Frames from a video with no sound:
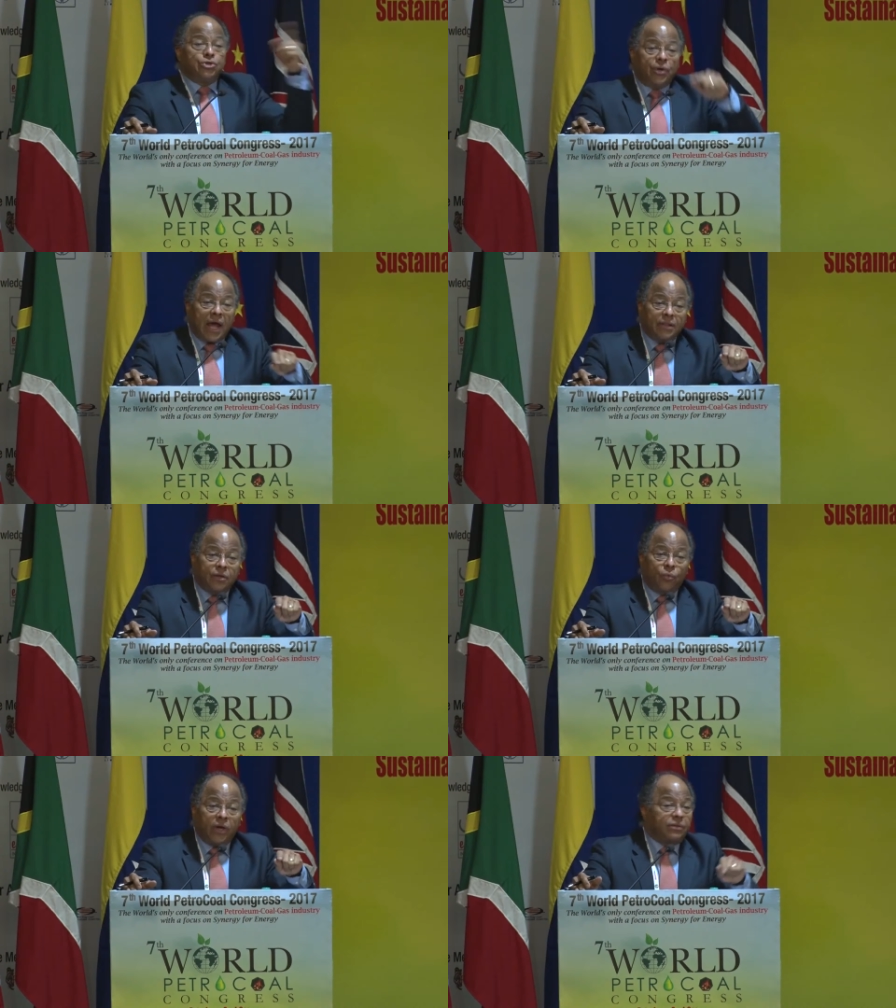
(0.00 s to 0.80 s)

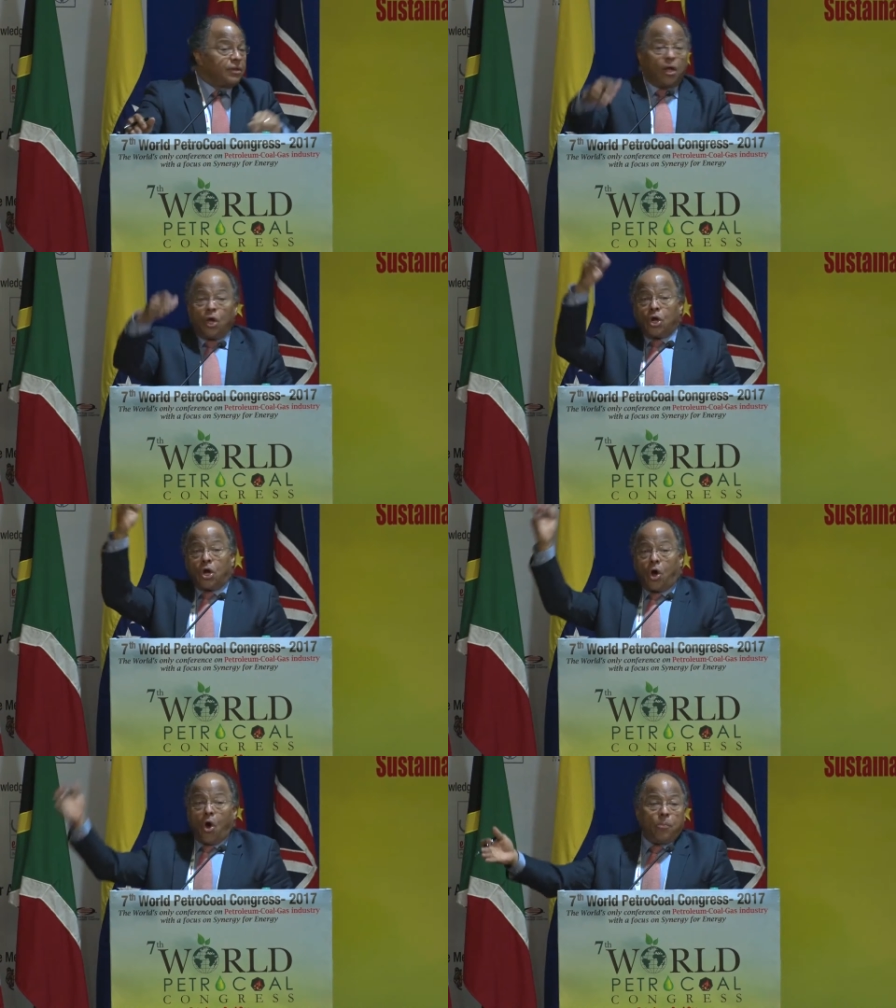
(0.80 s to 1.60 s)
together with
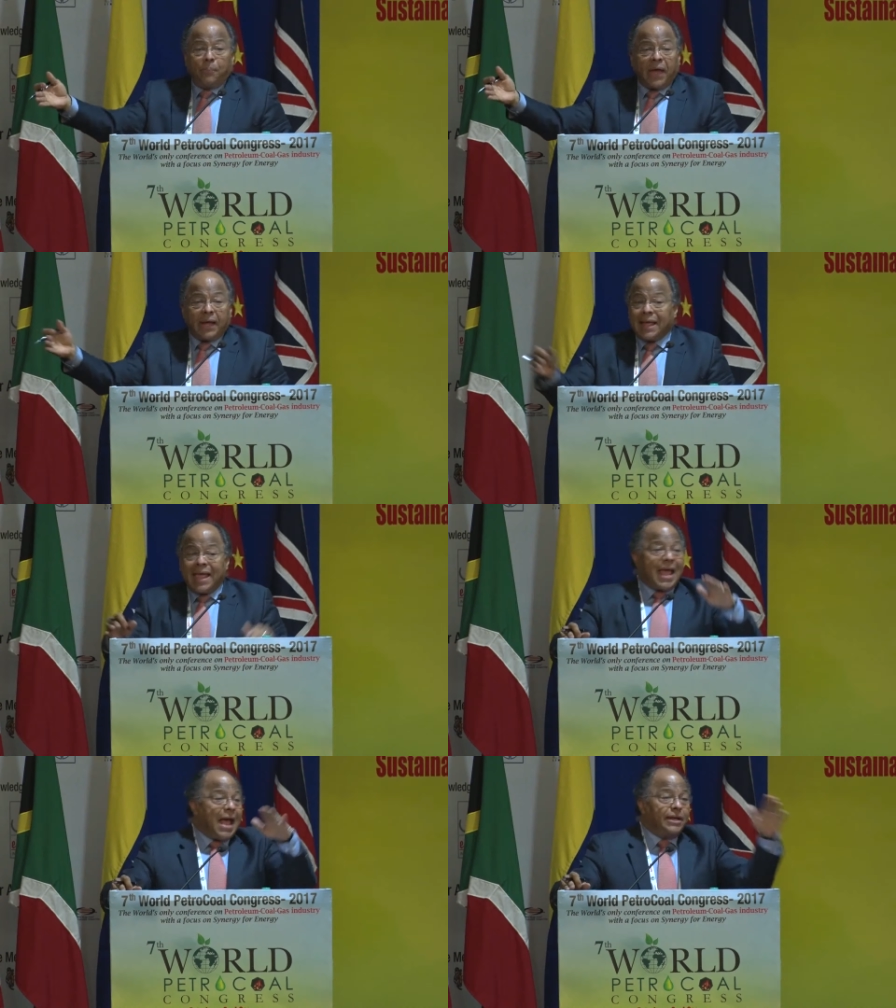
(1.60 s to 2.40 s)

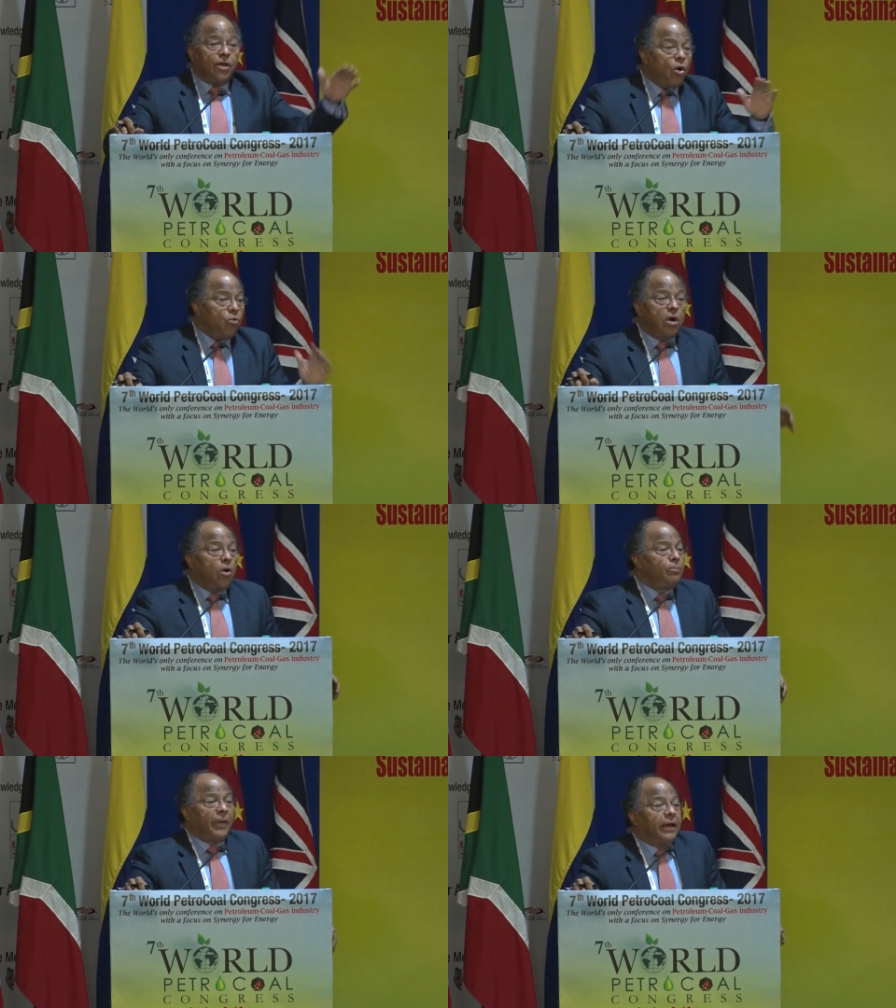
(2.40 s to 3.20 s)
OPEC and
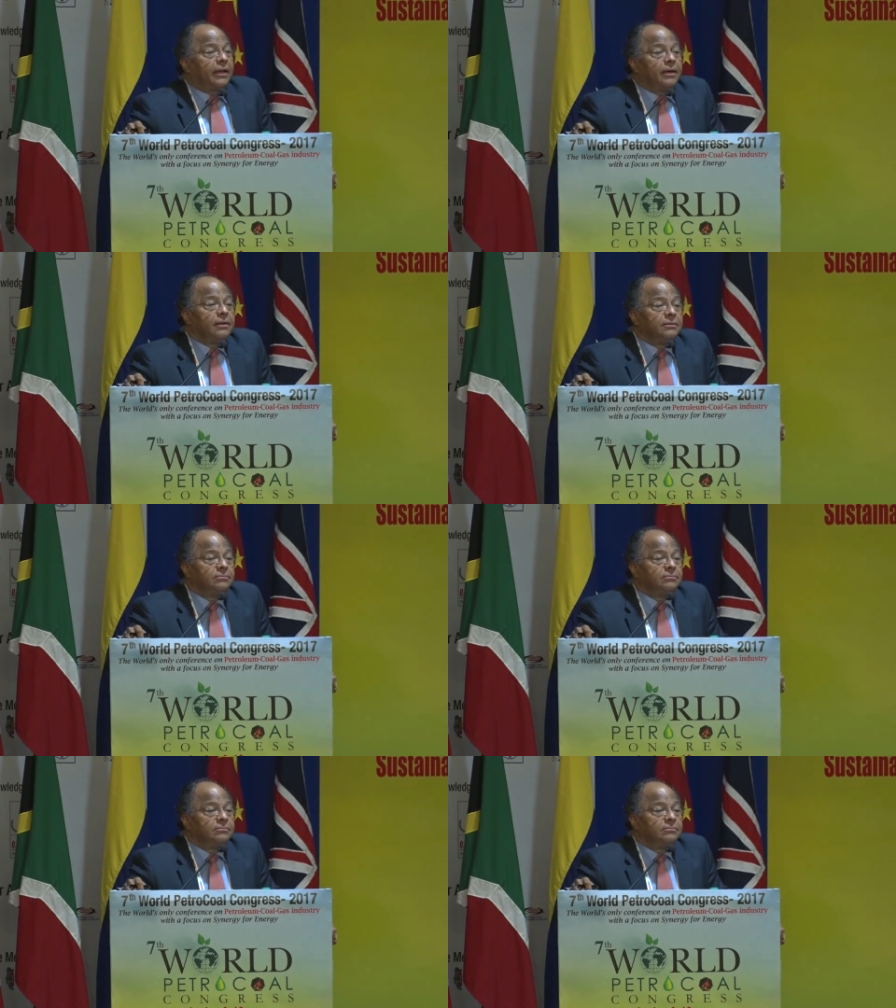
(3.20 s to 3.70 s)
non-OPEC